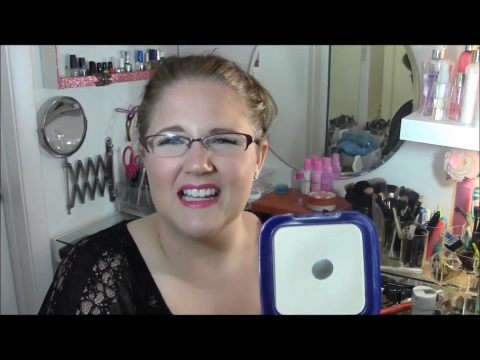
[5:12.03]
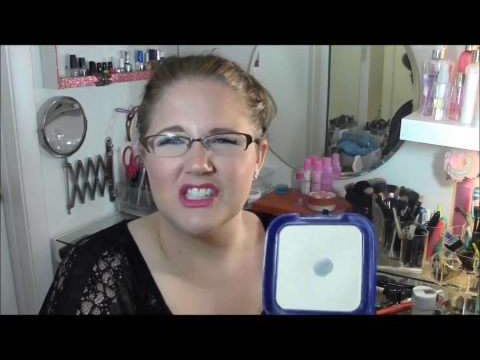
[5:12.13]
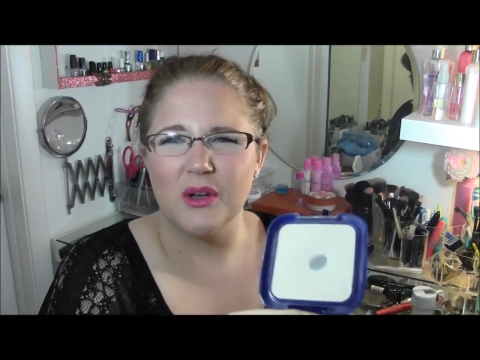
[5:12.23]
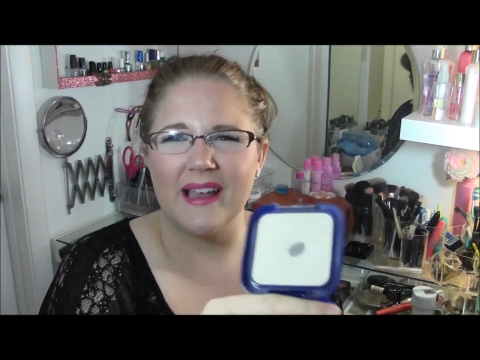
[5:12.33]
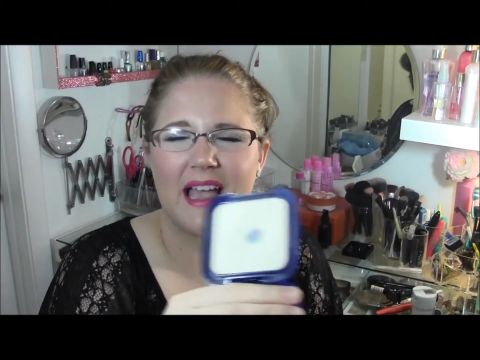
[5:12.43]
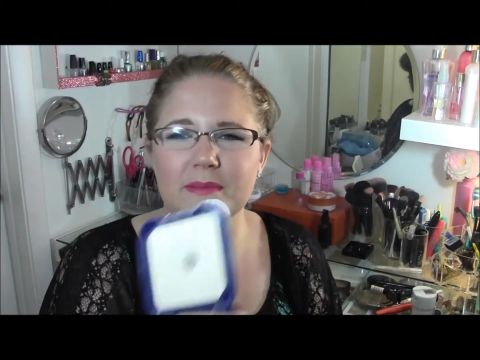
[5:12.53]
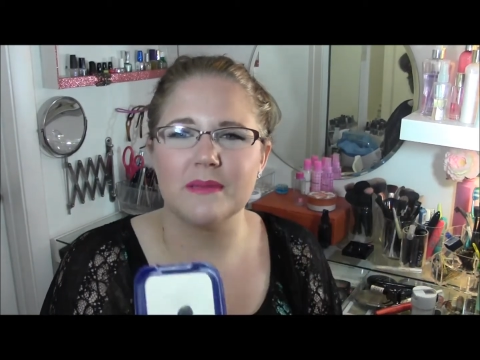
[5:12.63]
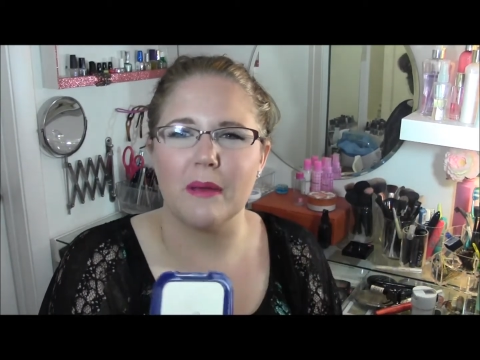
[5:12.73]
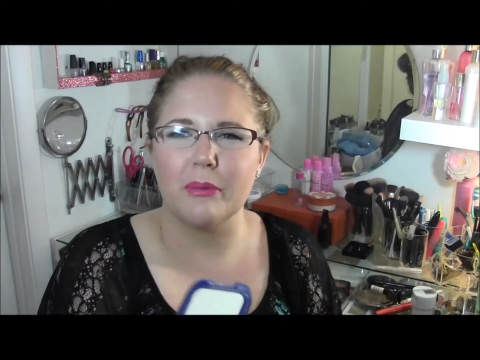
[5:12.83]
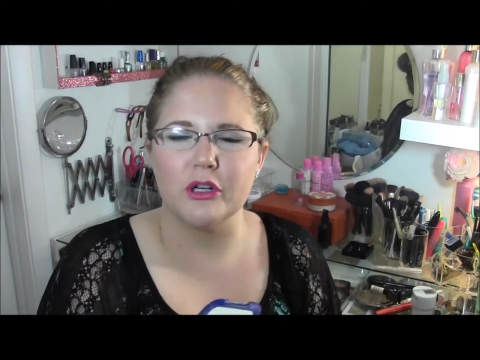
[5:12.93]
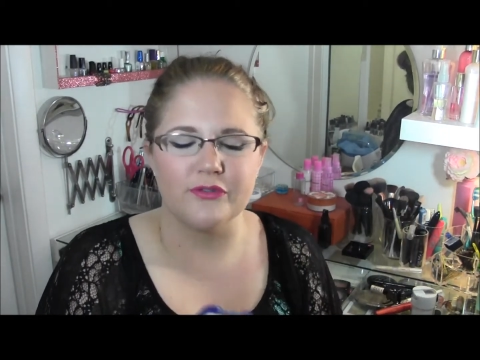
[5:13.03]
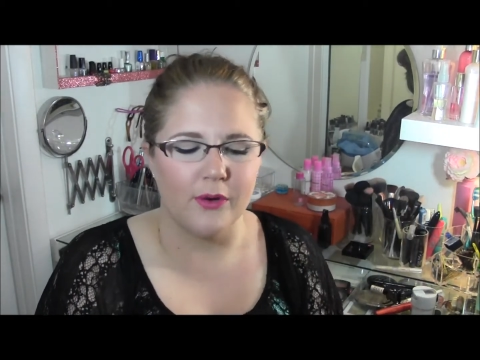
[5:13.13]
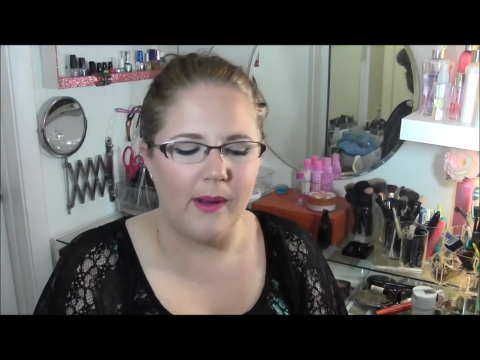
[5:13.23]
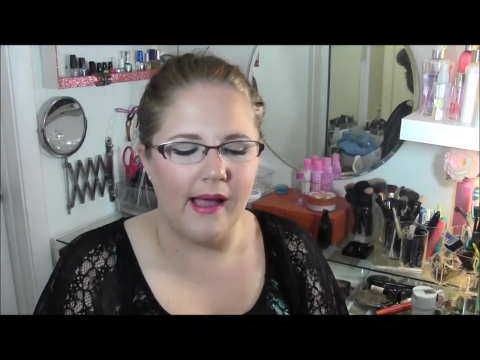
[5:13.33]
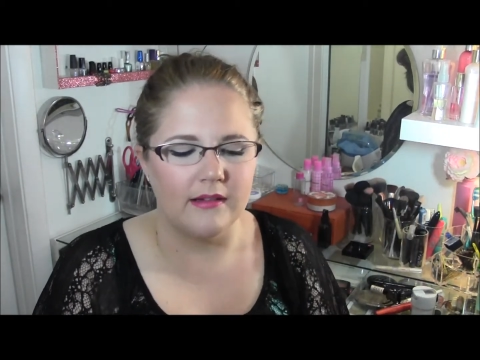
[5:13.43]
And so I kept it in my purse for
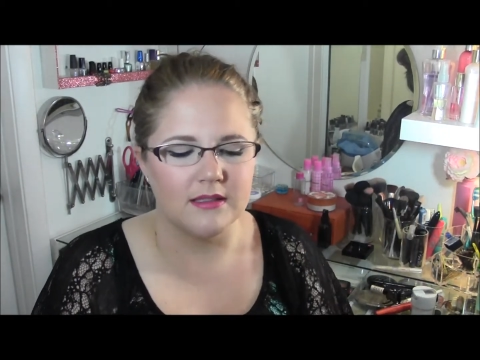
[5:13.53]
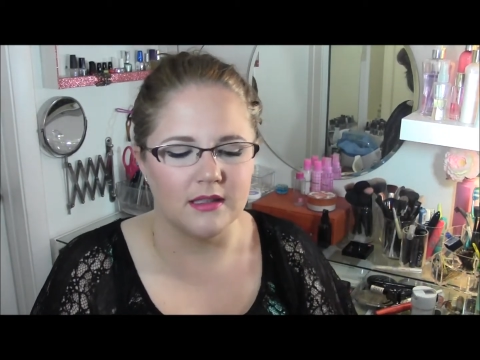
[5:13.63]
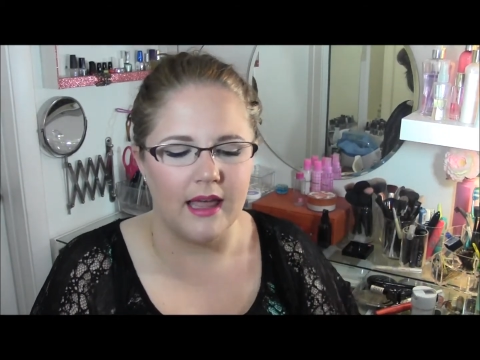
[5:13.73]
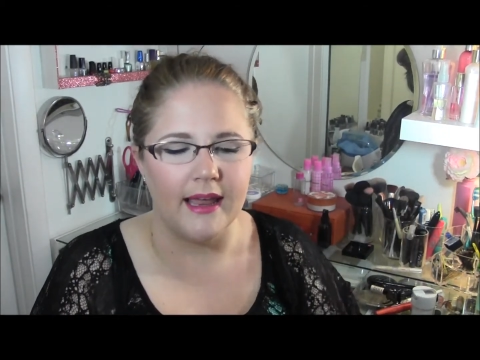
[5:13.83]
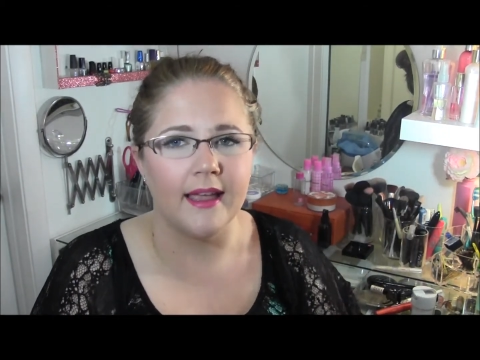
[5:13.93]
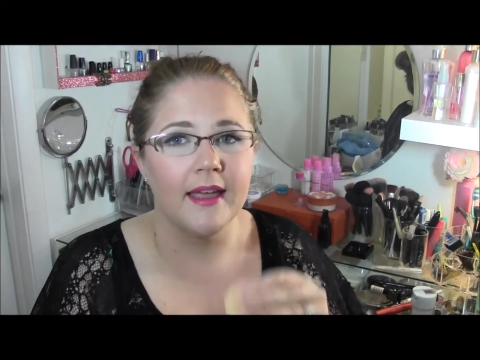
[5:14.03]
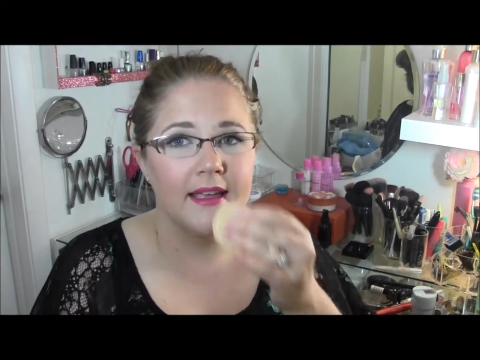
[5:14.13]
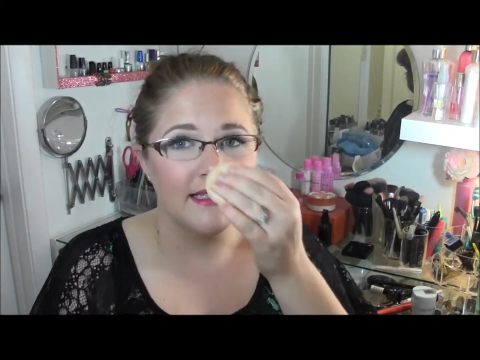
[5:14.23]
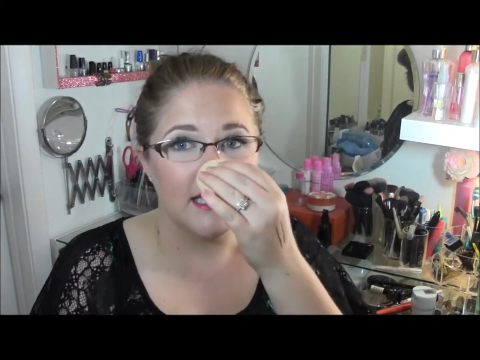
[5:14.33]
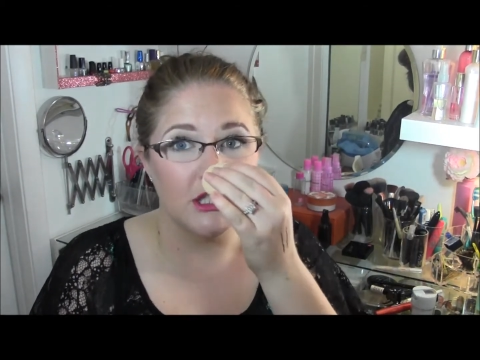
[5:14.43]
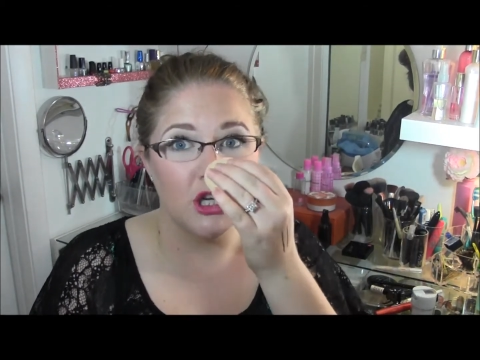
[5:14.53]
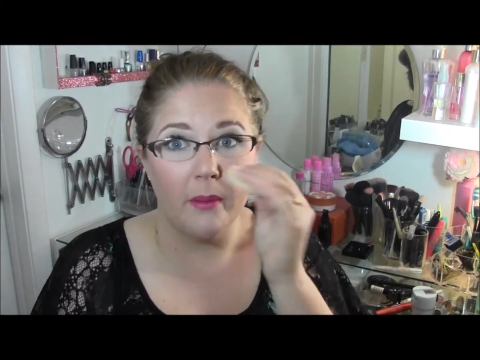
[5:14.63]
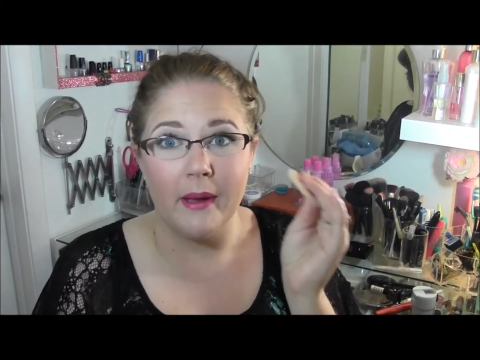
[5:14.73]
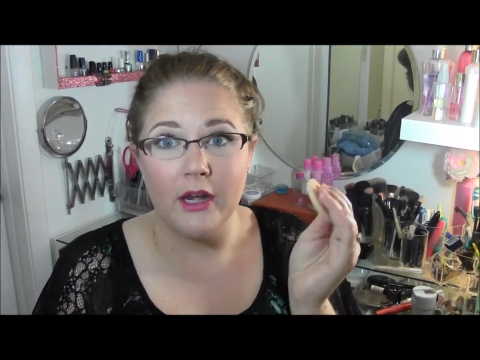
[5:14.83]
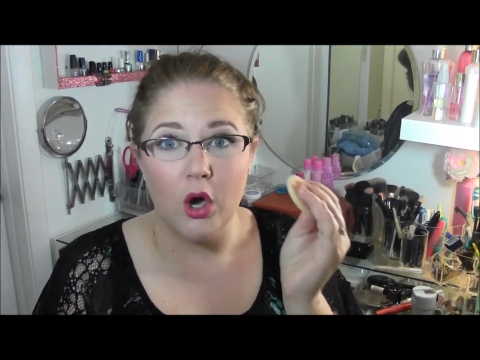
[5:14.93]
a while to like touch
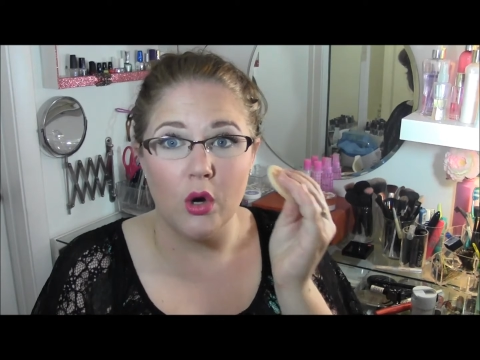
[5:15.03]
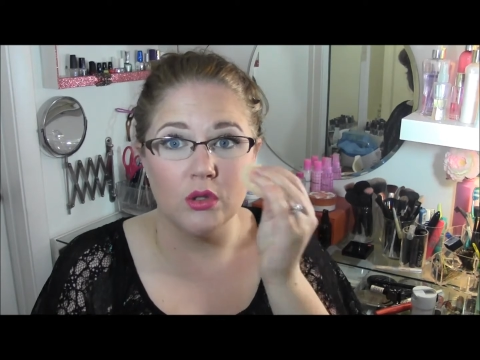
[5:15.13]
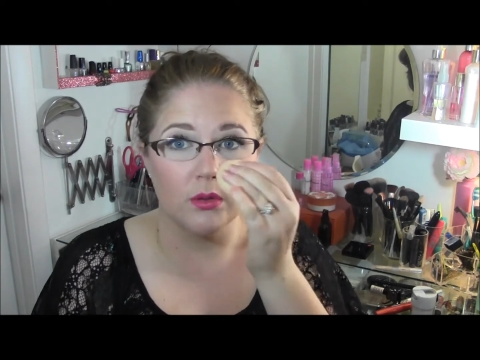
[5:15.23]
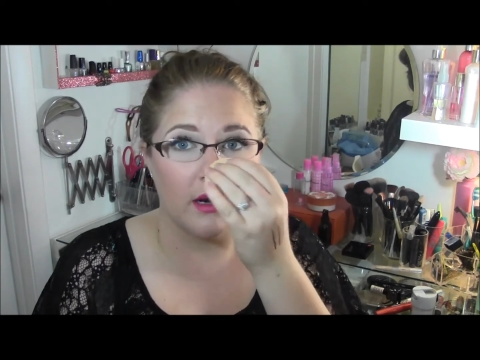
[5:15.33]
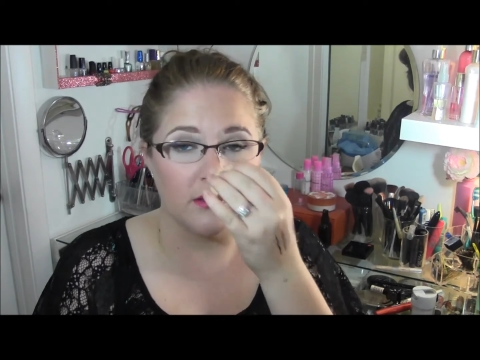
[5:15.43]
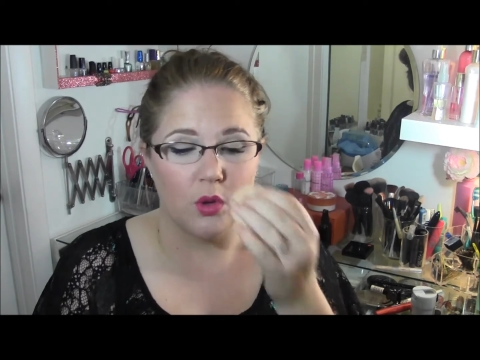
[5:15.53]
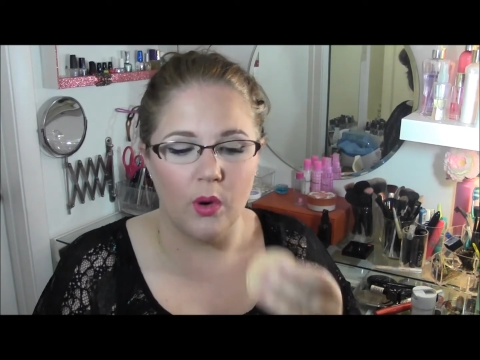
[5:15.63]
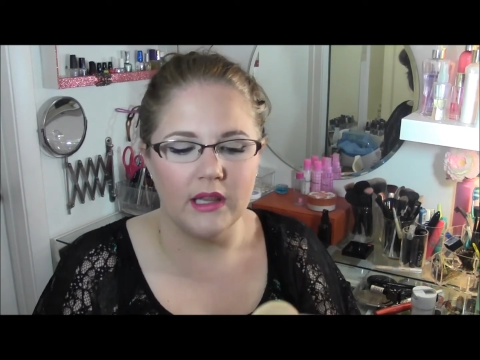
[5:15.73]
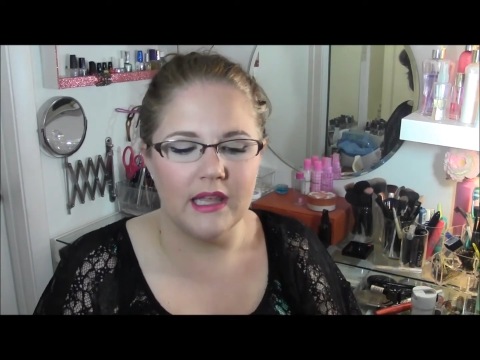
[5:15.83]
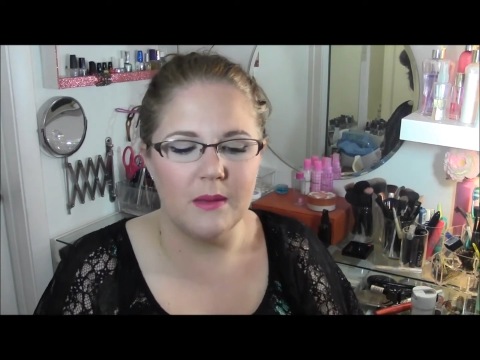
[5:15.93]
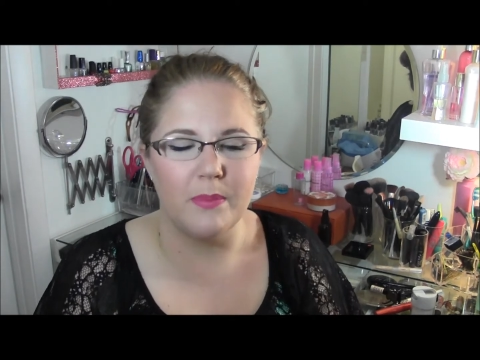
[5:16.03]
up my nose when I was oily.